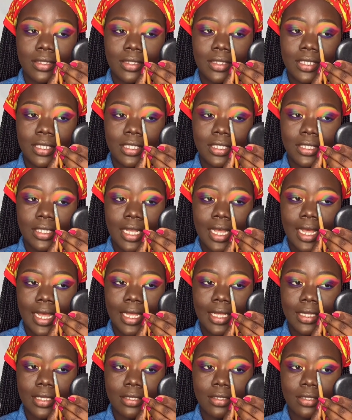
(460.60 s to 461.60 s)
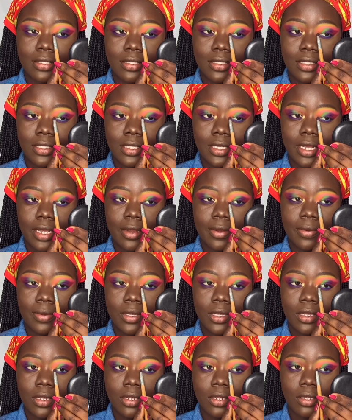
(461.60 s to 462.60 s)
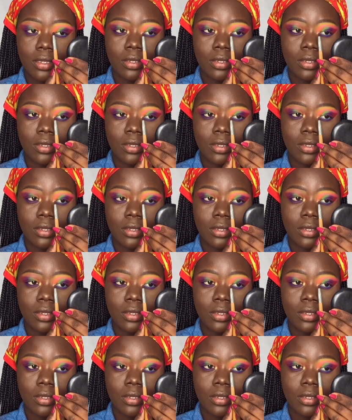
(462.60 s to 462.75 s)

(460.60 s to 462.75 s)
This eye is teary.